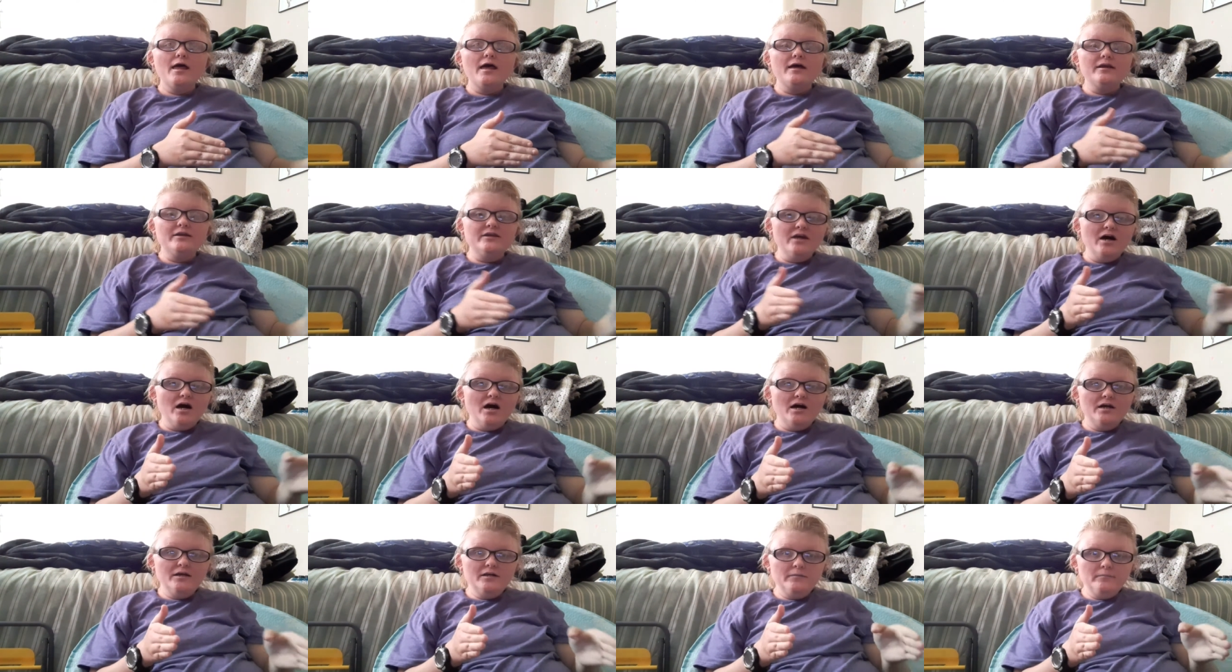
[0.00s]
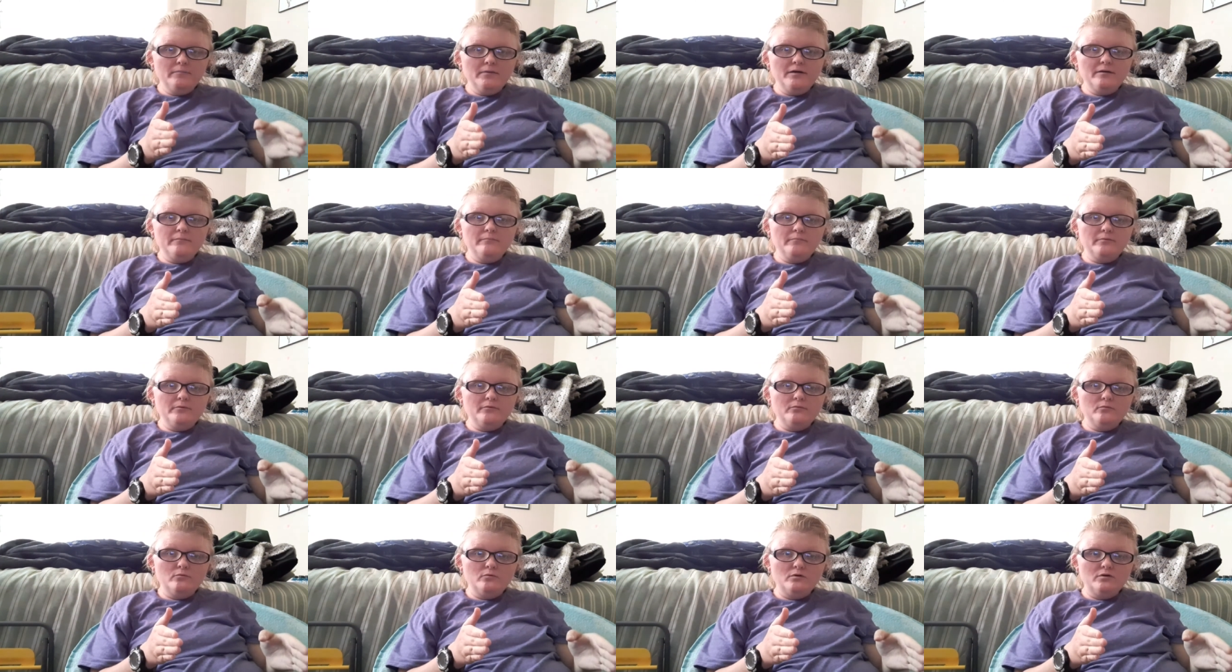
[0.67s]
And
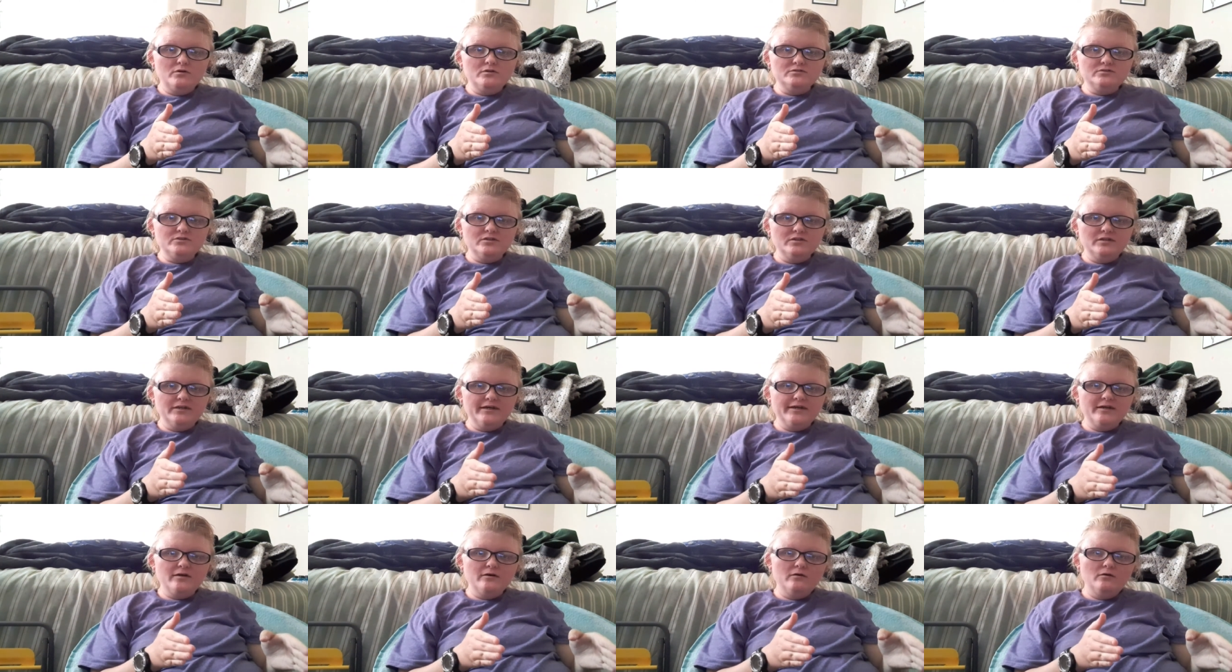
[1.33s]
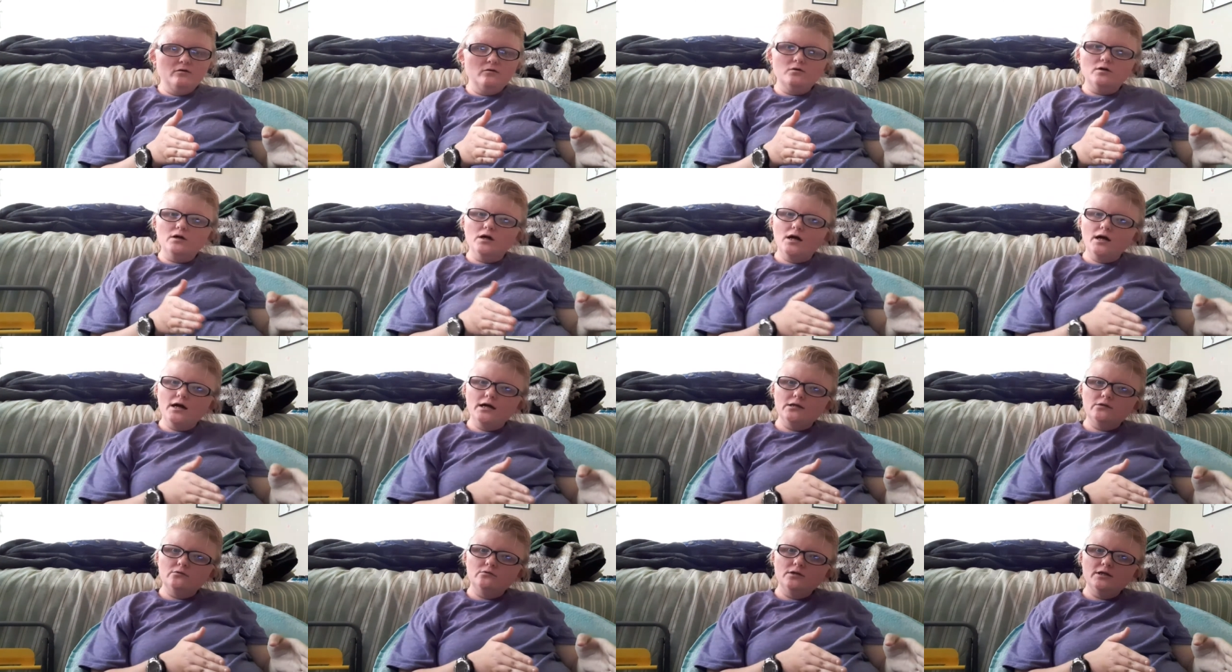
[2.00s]
non-member worlds are like, oh
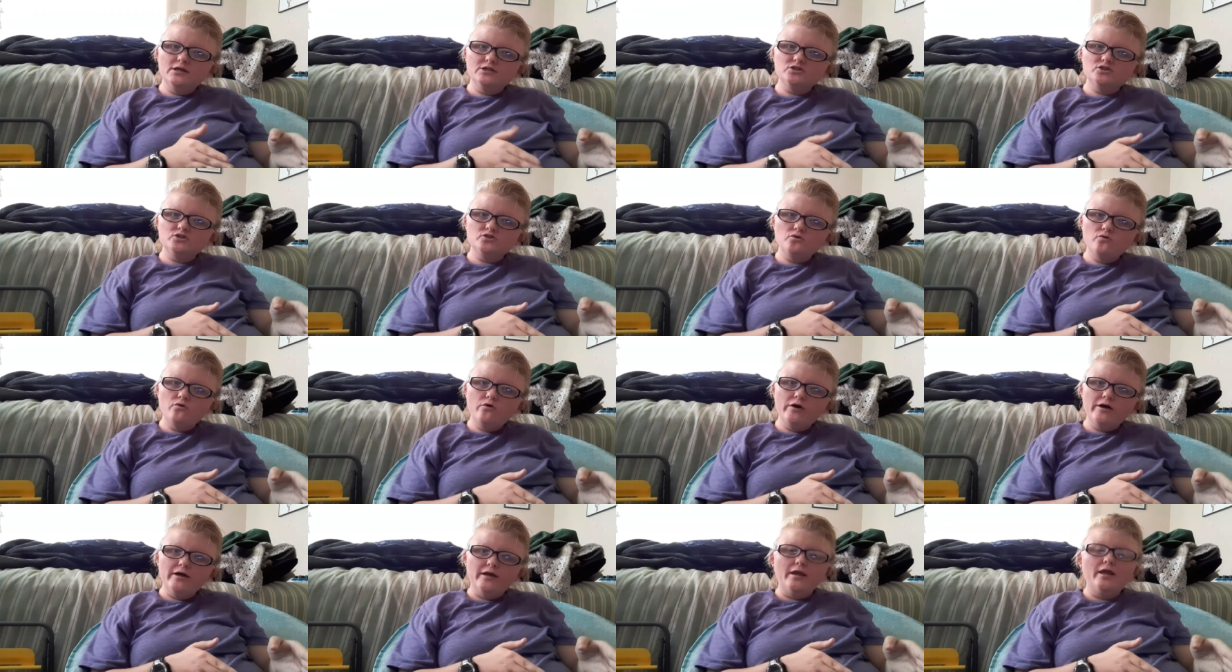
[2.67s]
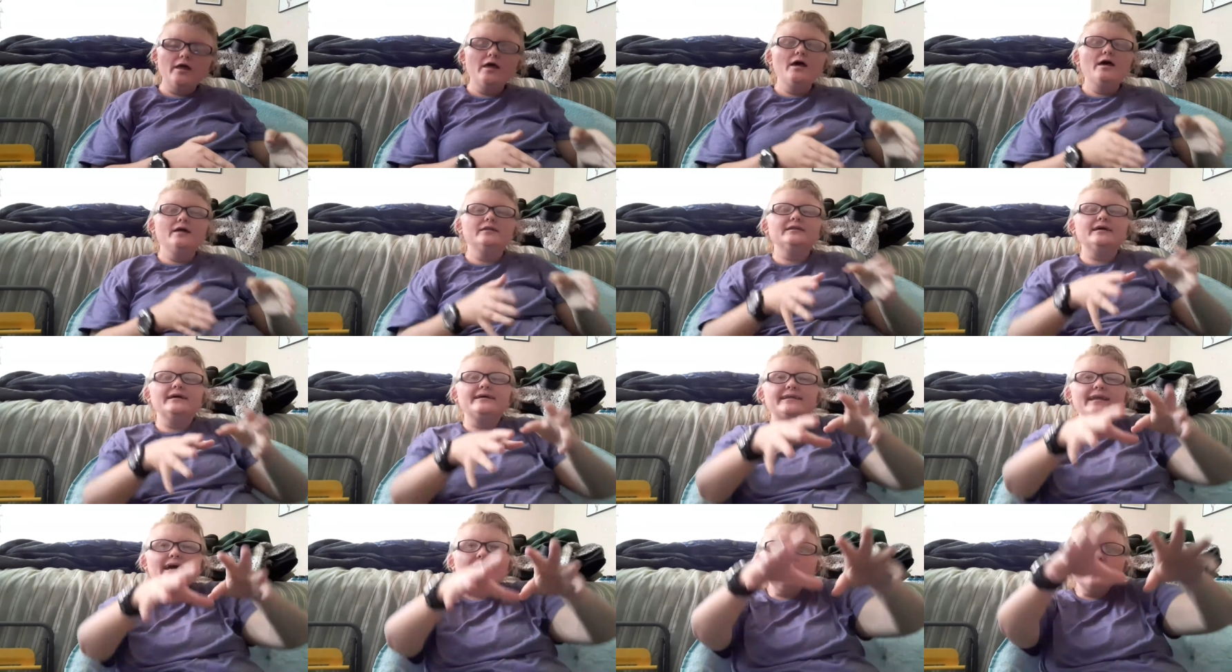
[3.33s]
God, let's join.
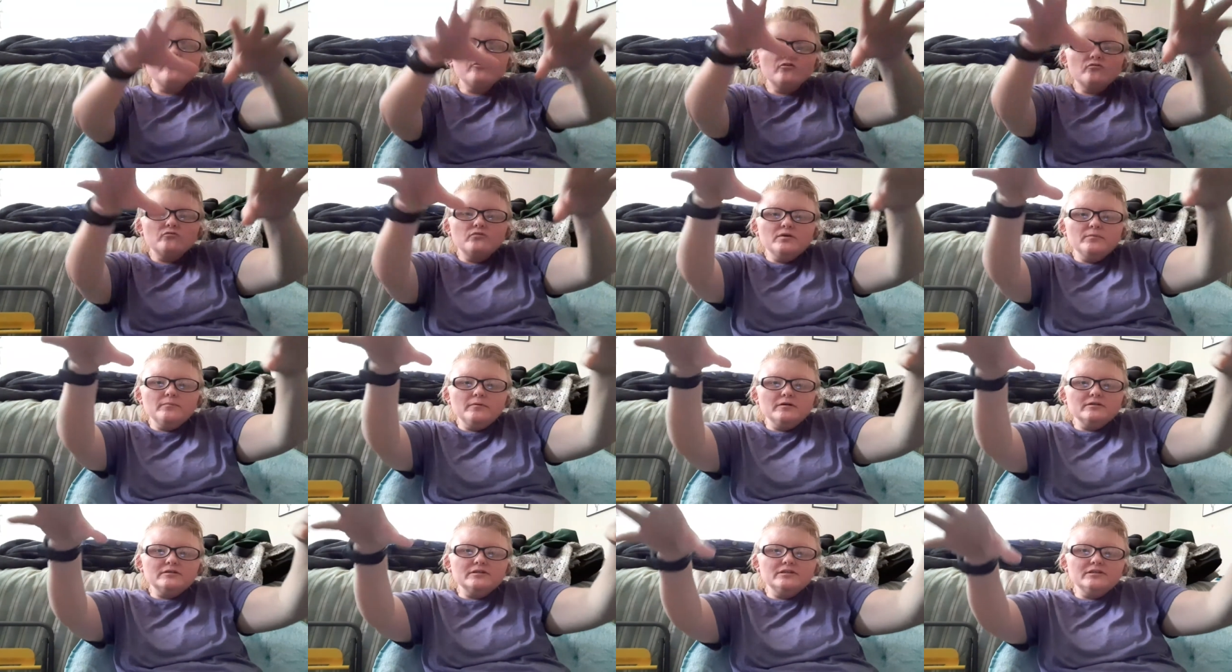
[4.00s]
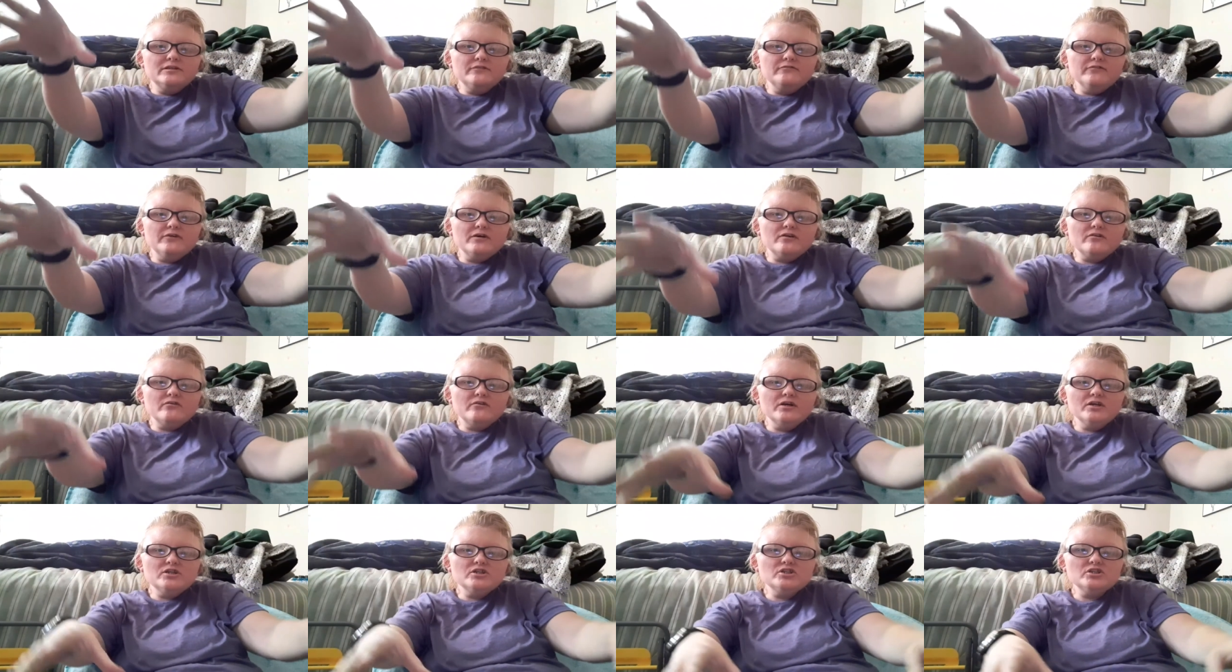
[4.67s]
Like now they're rebuilding the
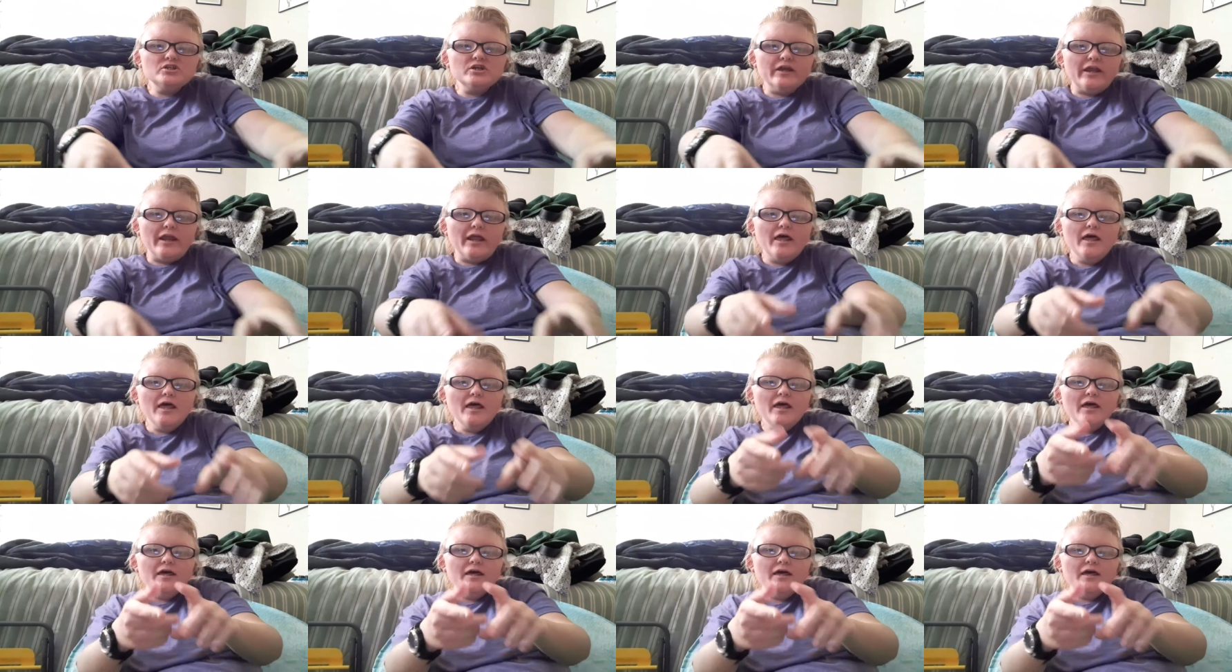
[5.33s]
Federation.